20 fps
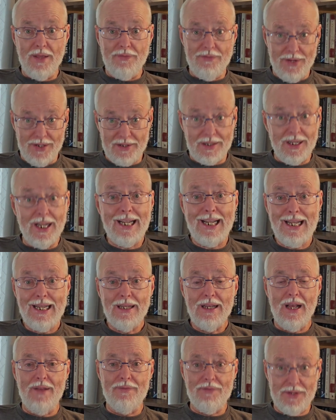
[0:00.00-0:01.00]
the city
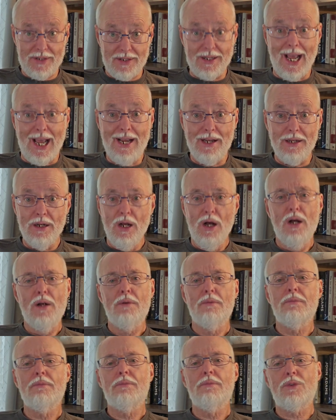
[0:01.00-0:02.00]
and the state
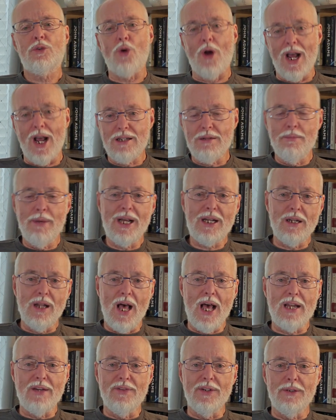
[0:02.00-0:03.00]
tried to make
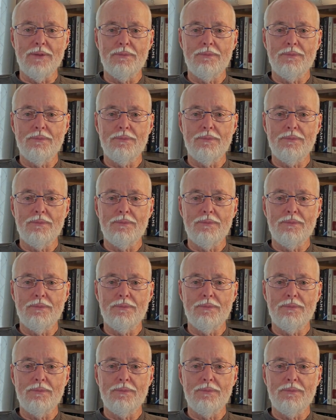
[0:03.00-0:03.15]
light of it.